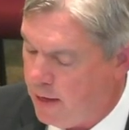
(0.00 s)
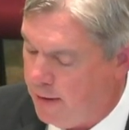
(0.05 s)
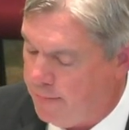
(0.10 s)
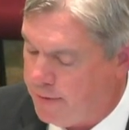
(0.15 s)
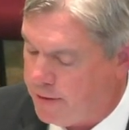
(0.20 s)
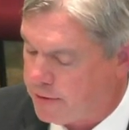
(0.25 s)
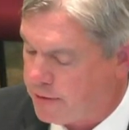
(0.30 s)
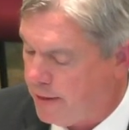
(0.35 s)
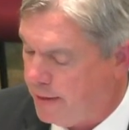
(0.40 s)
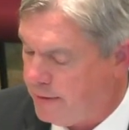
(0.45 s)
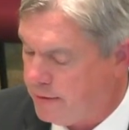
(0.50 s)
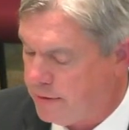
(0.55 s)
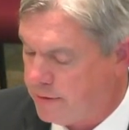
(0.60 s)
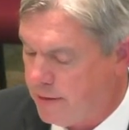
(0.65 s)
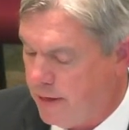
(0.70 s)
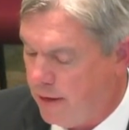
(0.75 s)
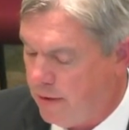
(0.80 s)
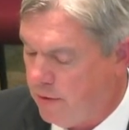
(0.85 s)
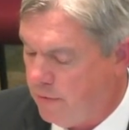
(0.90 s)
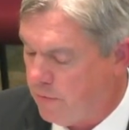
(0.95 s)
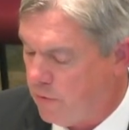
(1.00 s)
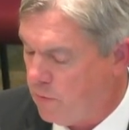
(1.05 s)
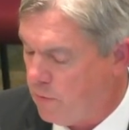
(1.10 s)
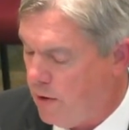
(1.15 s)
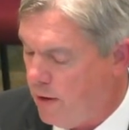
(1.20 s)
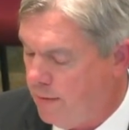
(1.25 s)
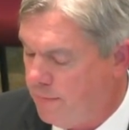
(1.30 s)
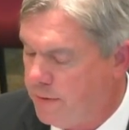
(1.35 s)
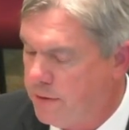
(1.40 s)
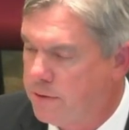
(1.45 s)
This height does not
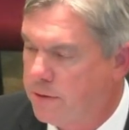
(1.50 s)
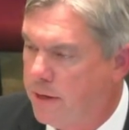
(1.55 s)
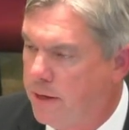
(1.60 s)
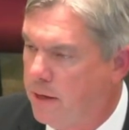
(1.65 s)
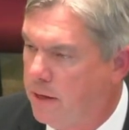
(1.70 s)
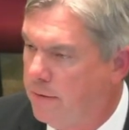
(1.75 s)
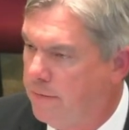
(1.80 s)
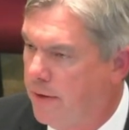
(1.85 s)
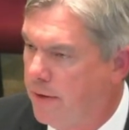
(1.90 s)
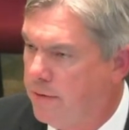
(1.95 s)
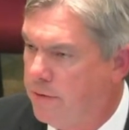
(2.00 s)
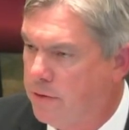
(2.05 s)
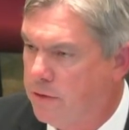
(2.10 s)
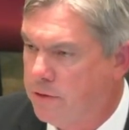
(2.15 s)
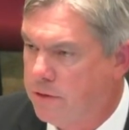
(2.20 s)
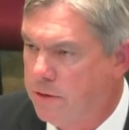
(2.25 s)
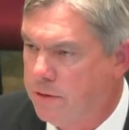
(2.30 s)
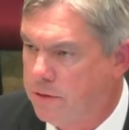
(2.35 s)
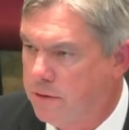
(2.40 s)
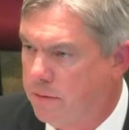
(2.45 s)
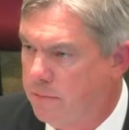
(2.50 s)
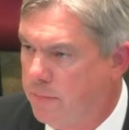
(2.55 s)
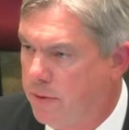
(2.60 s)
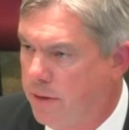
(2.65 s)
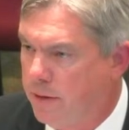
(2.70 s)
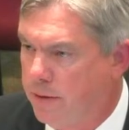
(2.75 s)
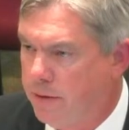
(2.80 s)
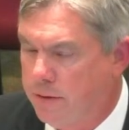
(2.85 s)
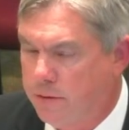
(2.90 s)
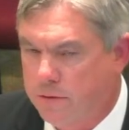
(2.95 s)
overwhelm the scale of other existing
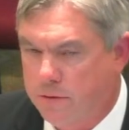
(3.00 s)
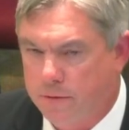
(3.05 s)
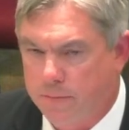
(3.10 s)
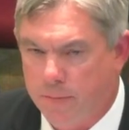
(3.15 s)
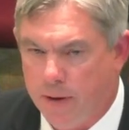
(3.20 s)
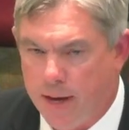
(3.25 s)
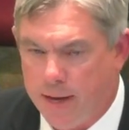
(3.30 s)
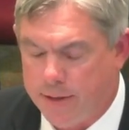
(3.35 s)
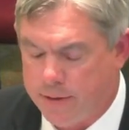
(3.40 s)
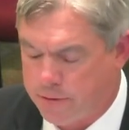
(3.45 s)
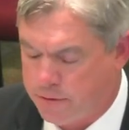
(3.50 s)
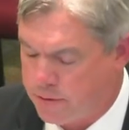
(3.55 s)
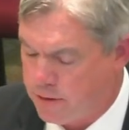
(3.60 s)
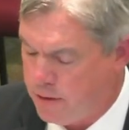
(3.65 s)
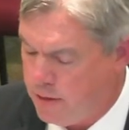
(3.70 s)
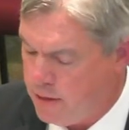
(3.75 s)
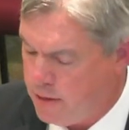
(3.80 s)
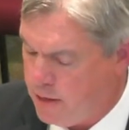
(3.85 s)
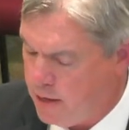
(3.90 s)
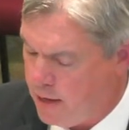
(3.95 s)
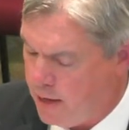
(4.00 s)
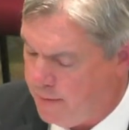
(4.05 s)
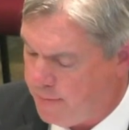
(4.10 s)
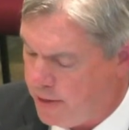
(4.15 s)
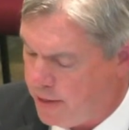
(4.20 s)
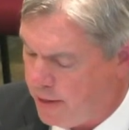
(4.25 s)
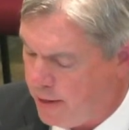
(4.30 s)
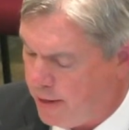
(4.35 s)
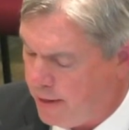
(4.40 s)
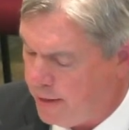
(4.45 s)
buildings. They're modest
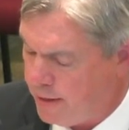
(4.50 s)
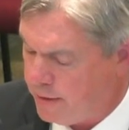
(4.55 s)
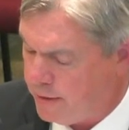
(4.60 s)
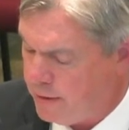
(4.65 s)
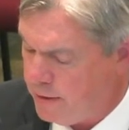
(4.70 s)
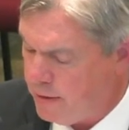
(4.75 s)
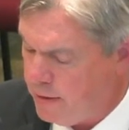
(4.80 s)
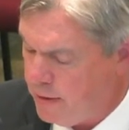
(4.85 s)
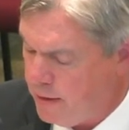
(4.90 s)
in height.